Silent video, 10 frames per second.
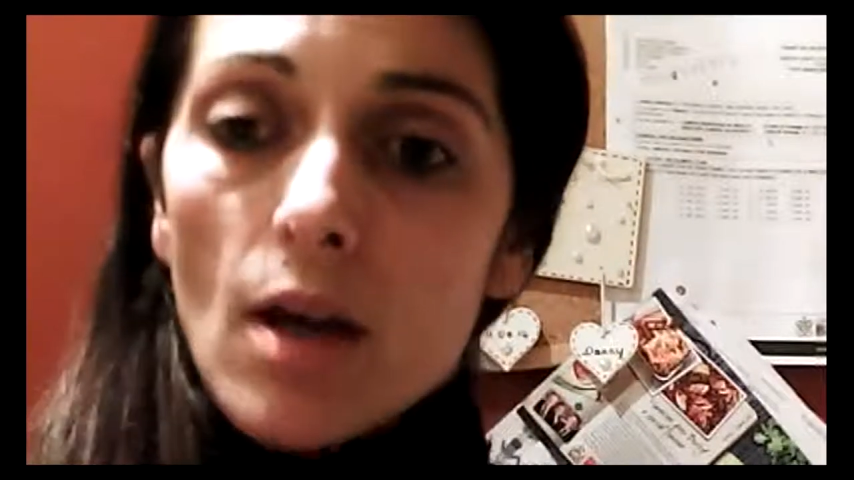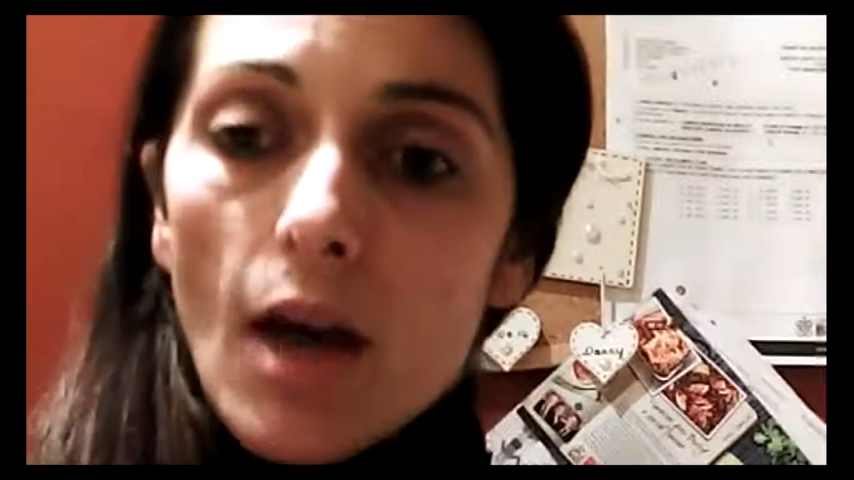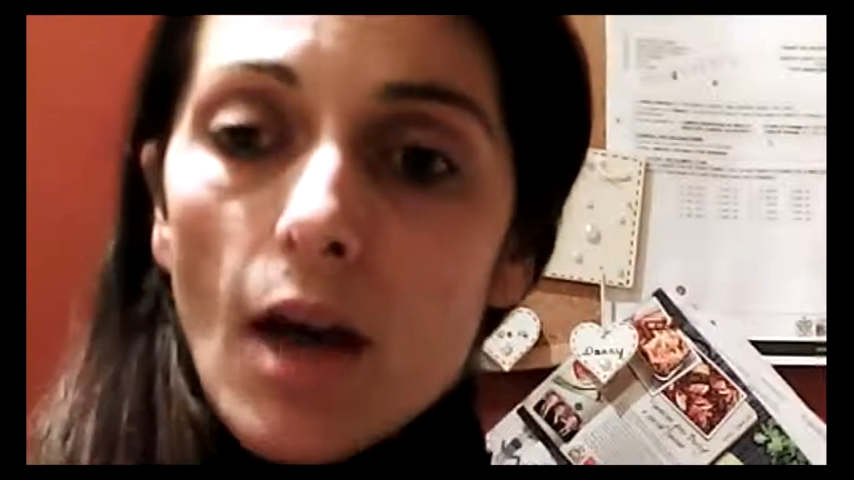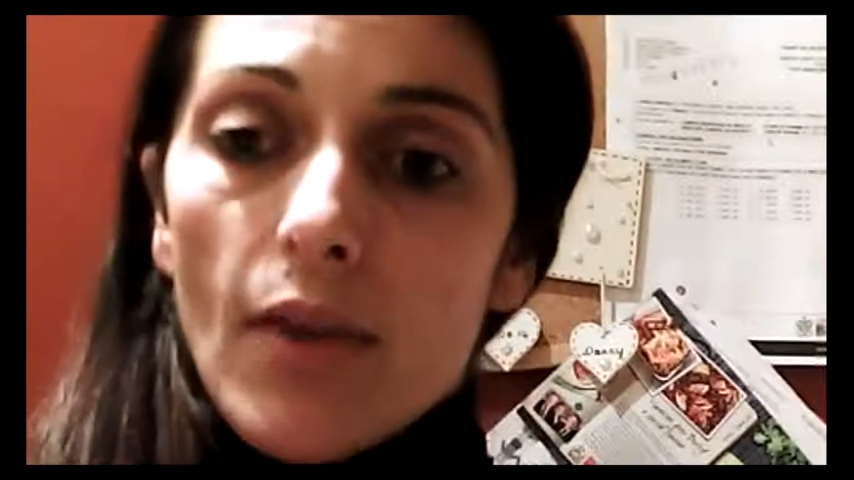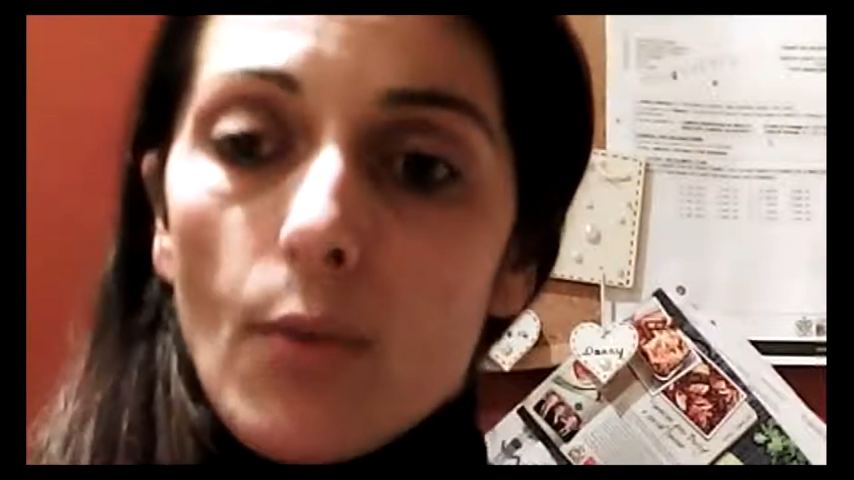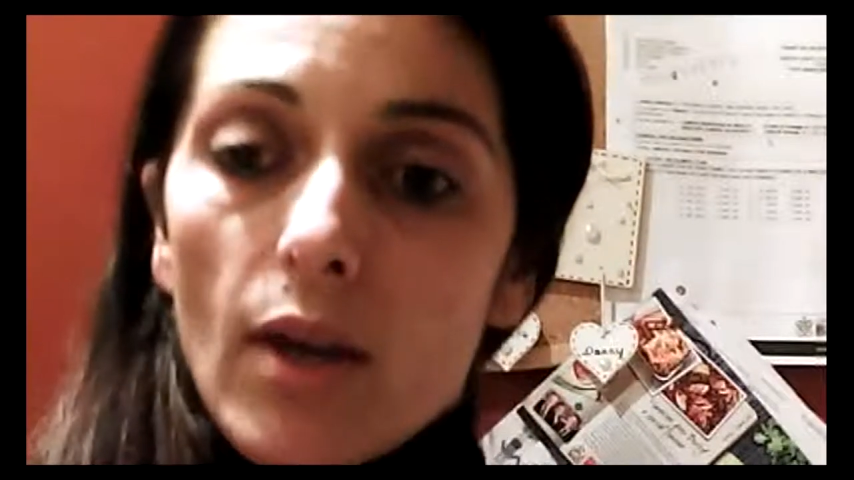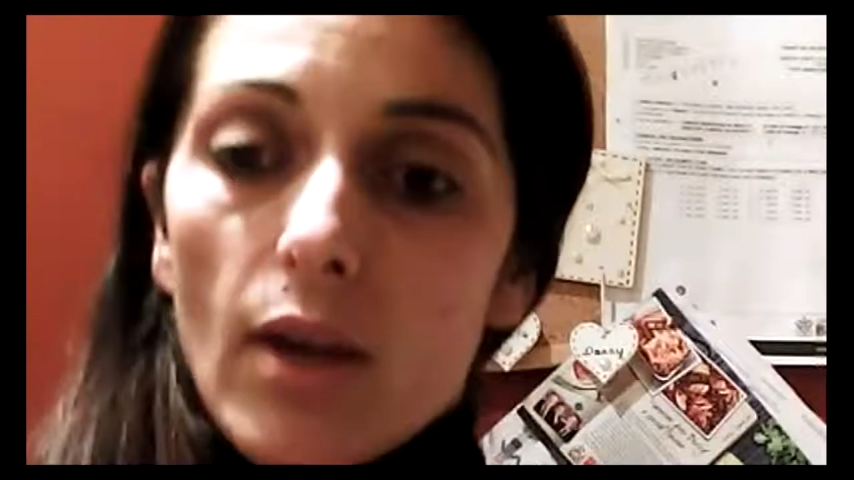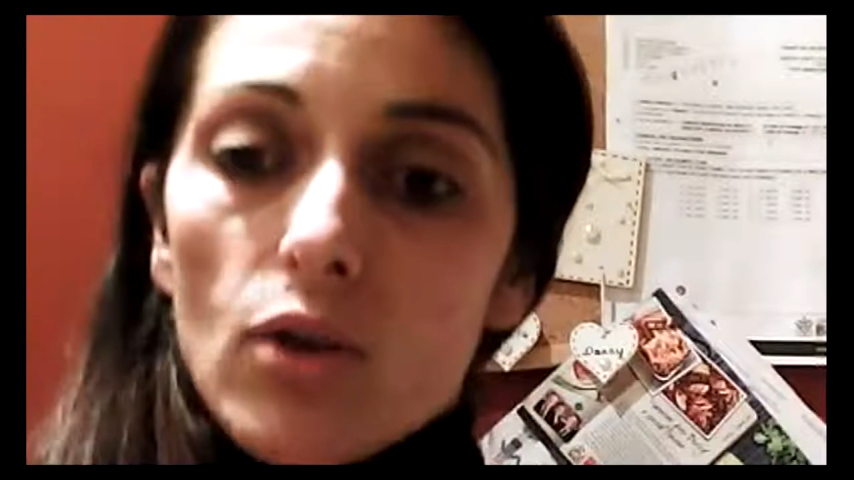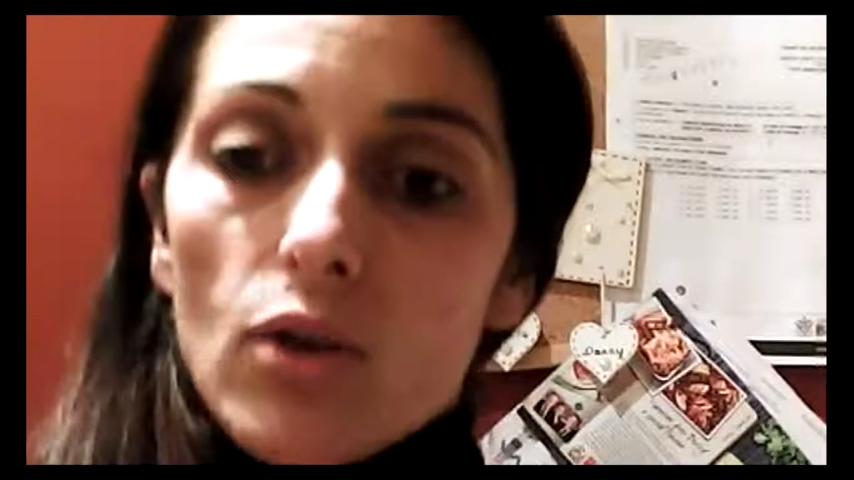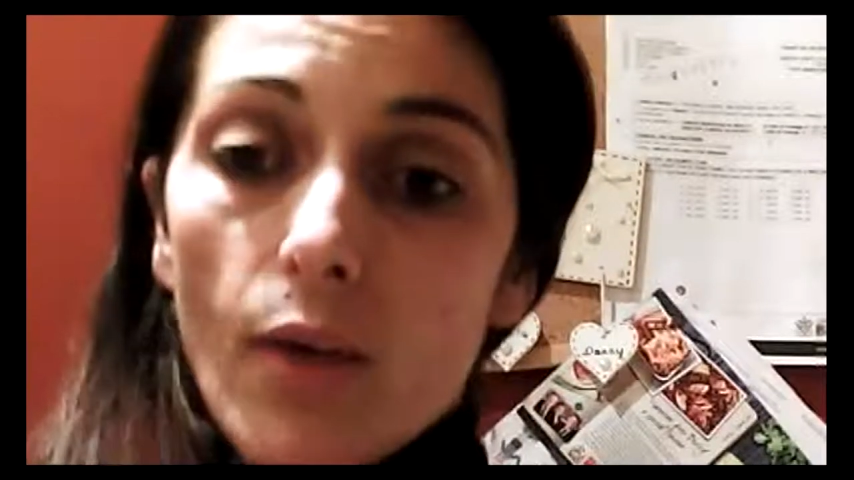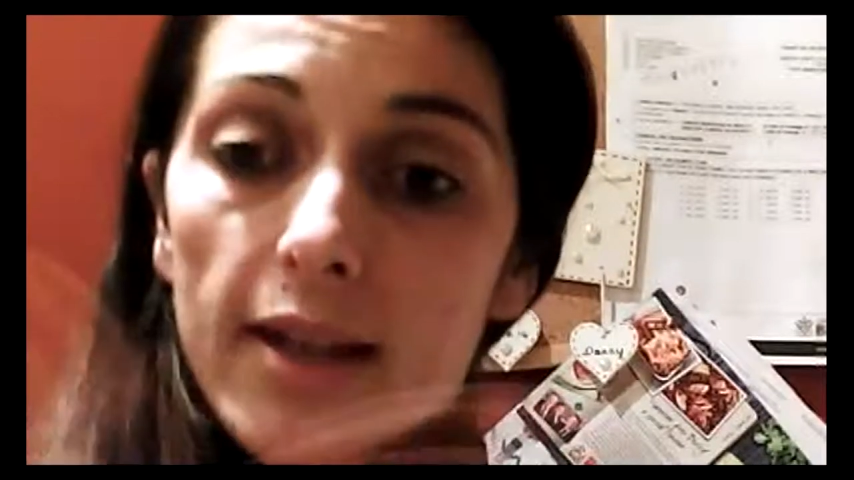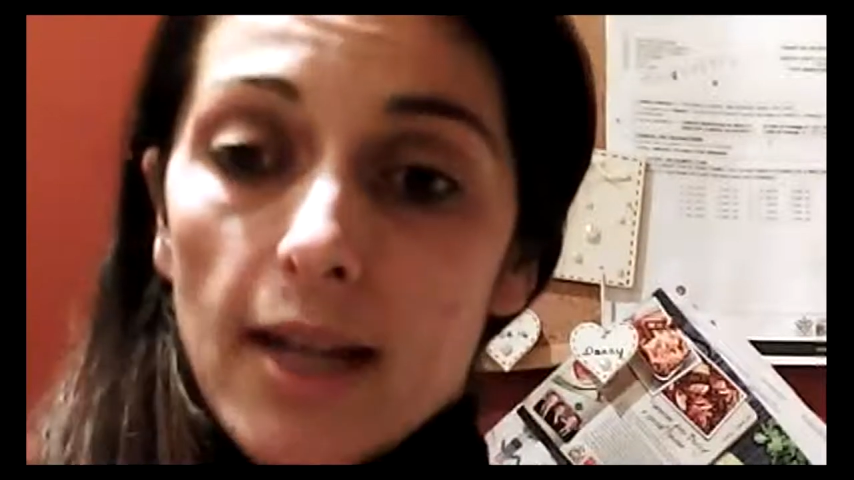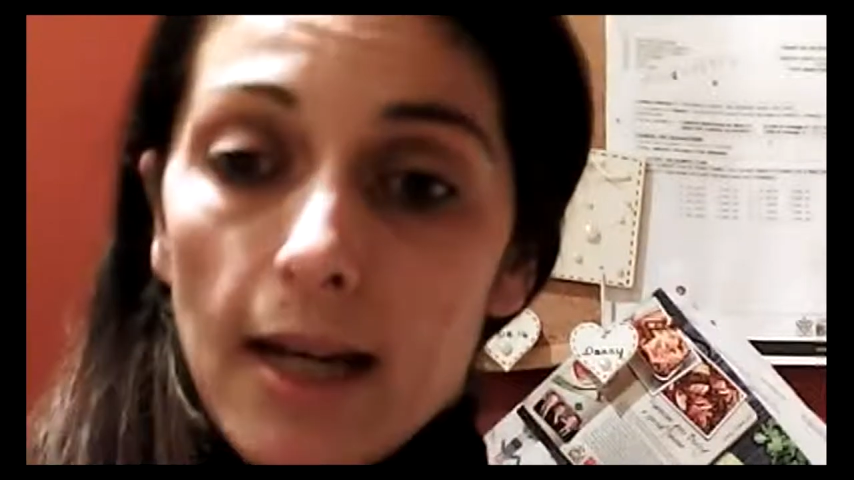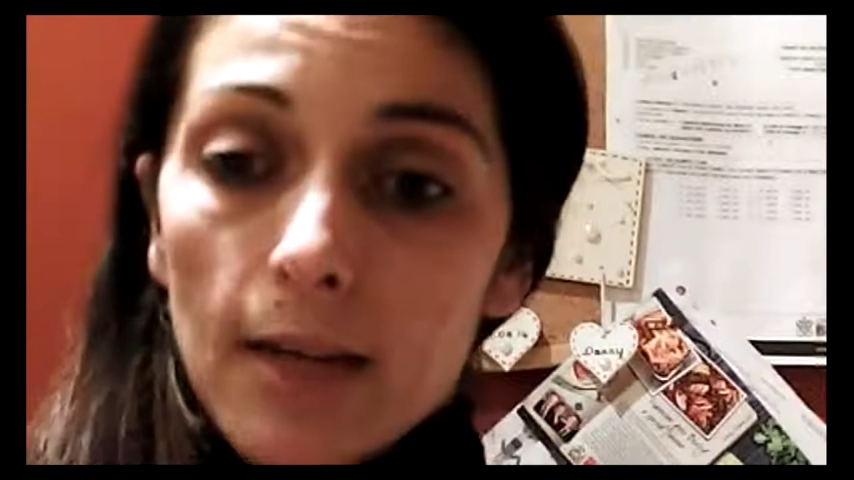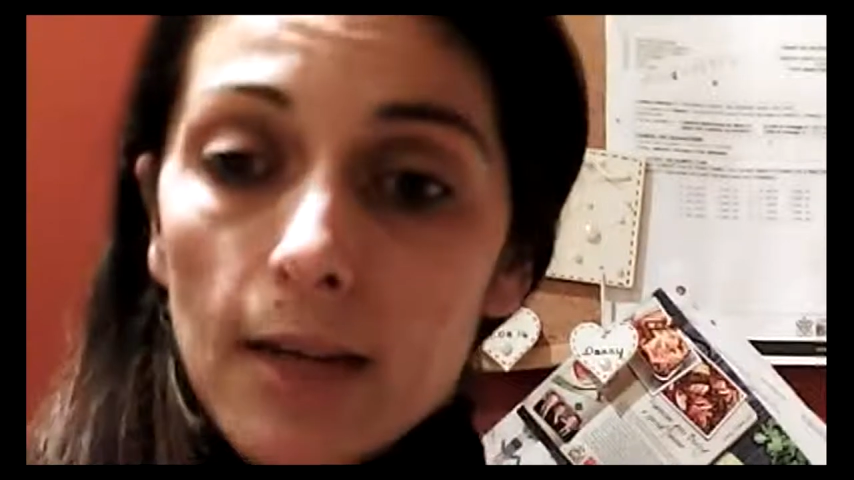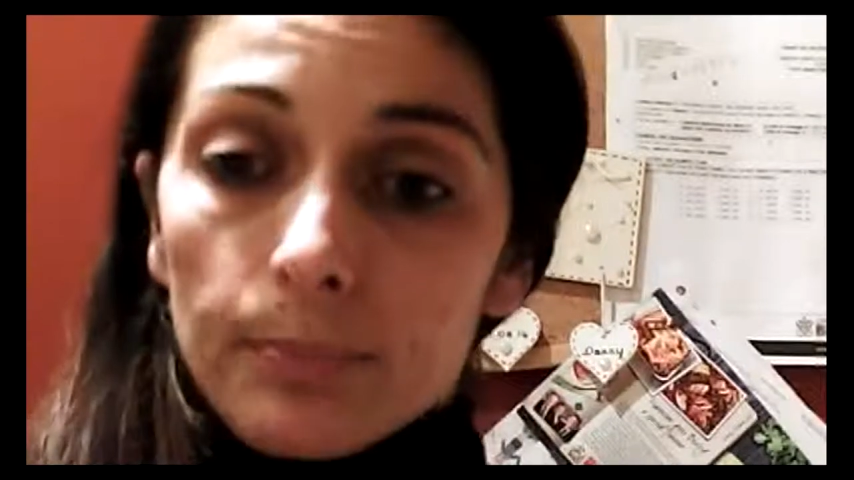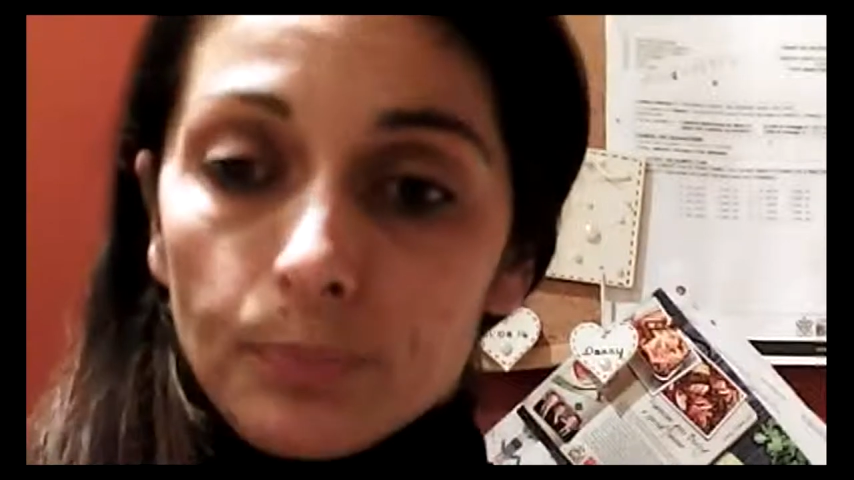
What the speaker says: And then when you're ready,